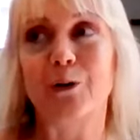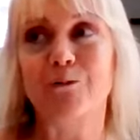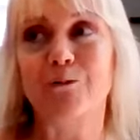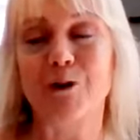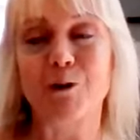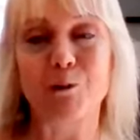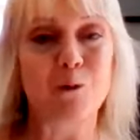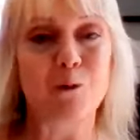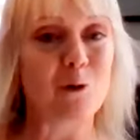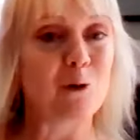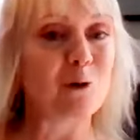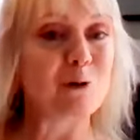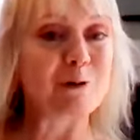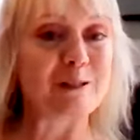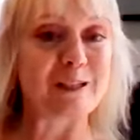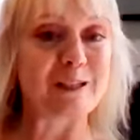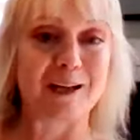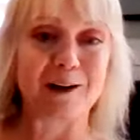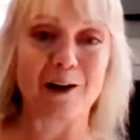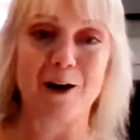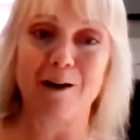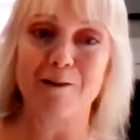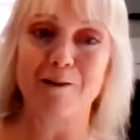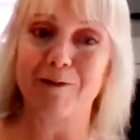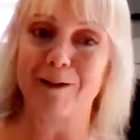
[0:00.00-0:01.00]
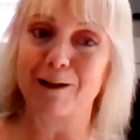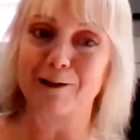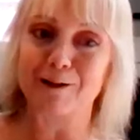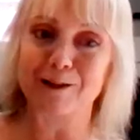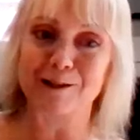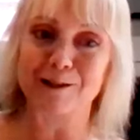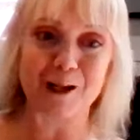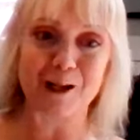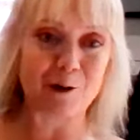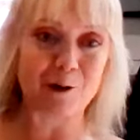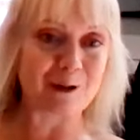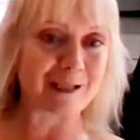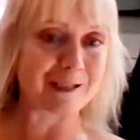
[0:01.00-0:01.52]
rewarding. I felt
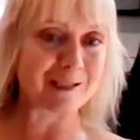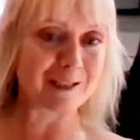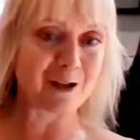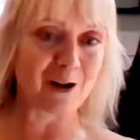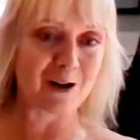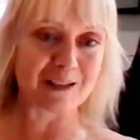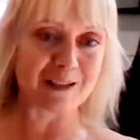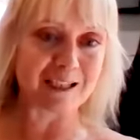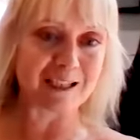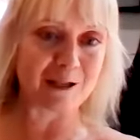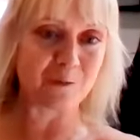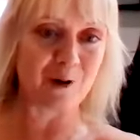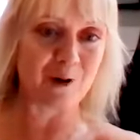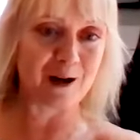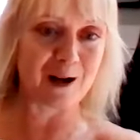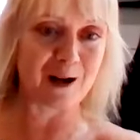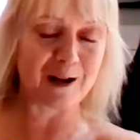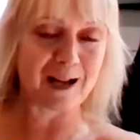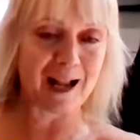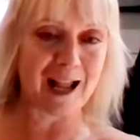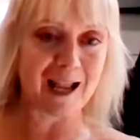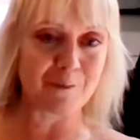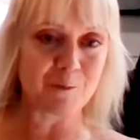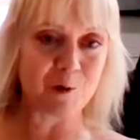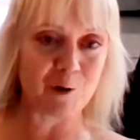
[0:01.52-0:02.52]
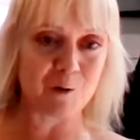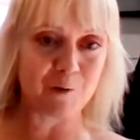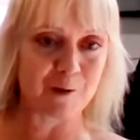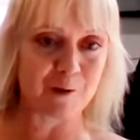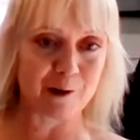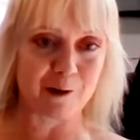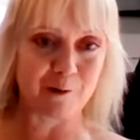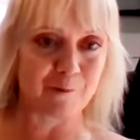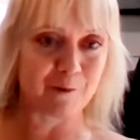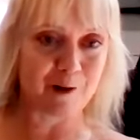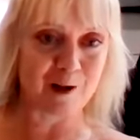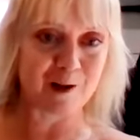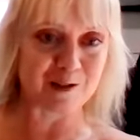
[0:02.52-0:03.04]
so excited when I came off
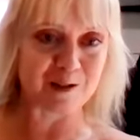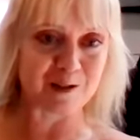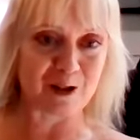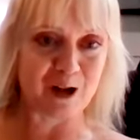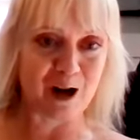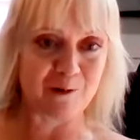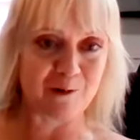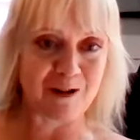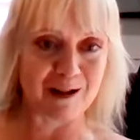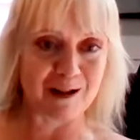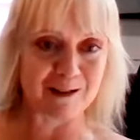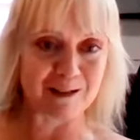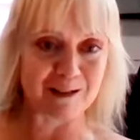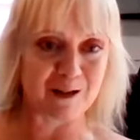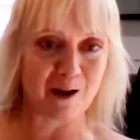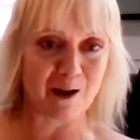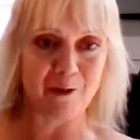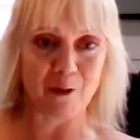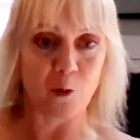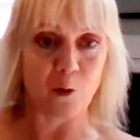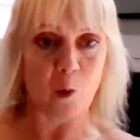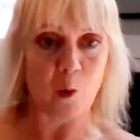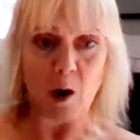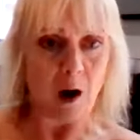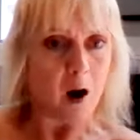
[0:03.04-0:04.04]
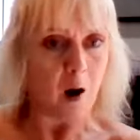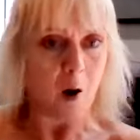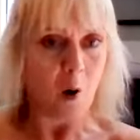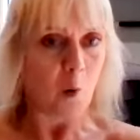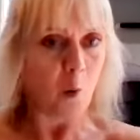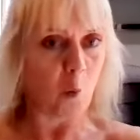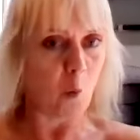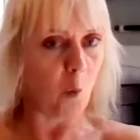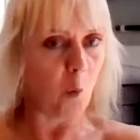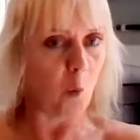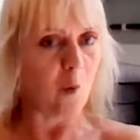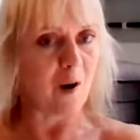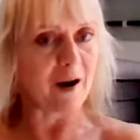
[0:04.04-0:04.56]
it the first time around, and I thought,
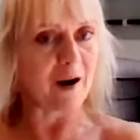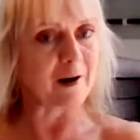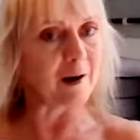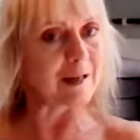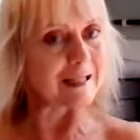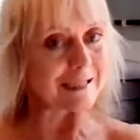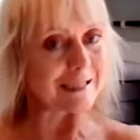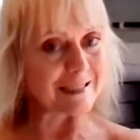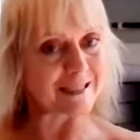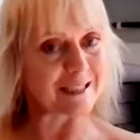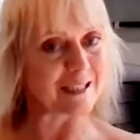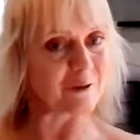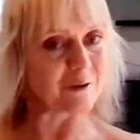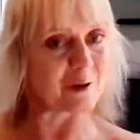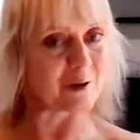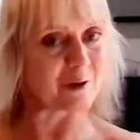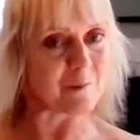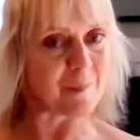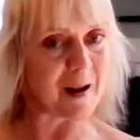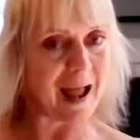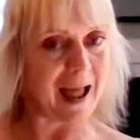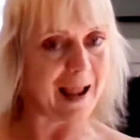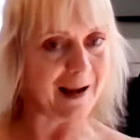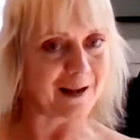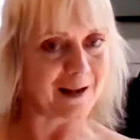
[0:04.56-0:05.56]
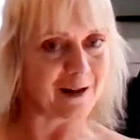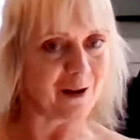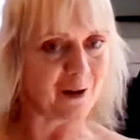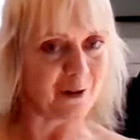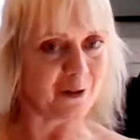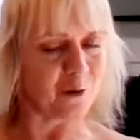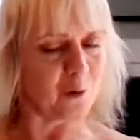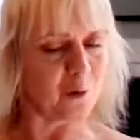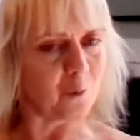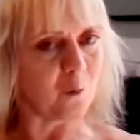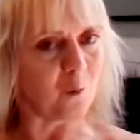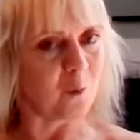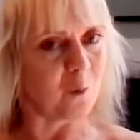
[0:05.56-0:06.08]
oh, and I listened to it back and I
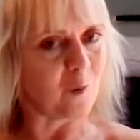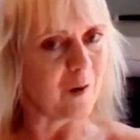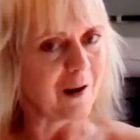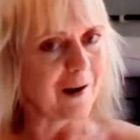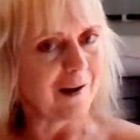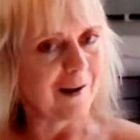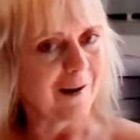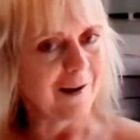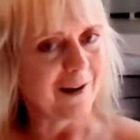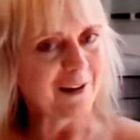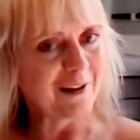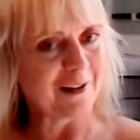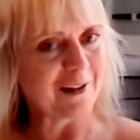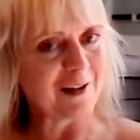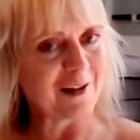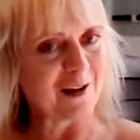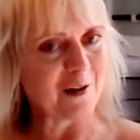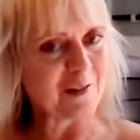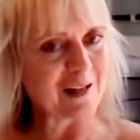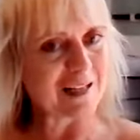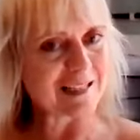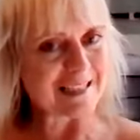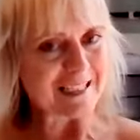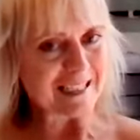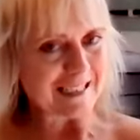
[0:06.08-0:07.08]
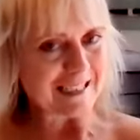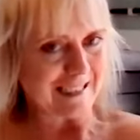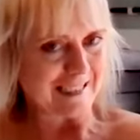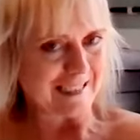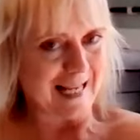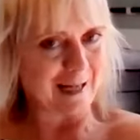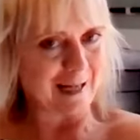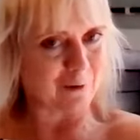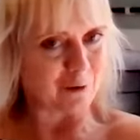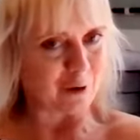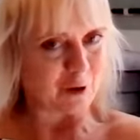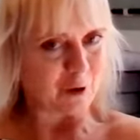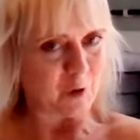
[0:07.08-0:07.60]
thought, oh, you know, that didn't
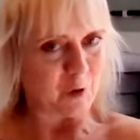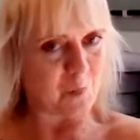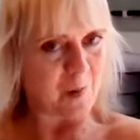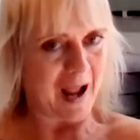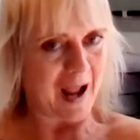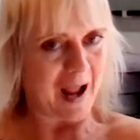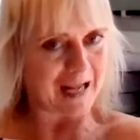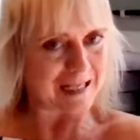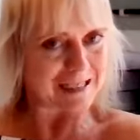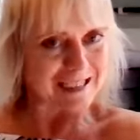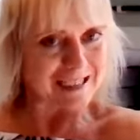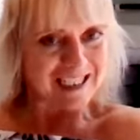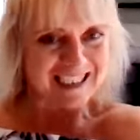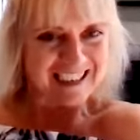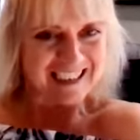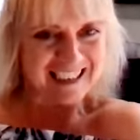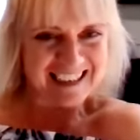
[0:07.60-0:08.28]
sound too bad.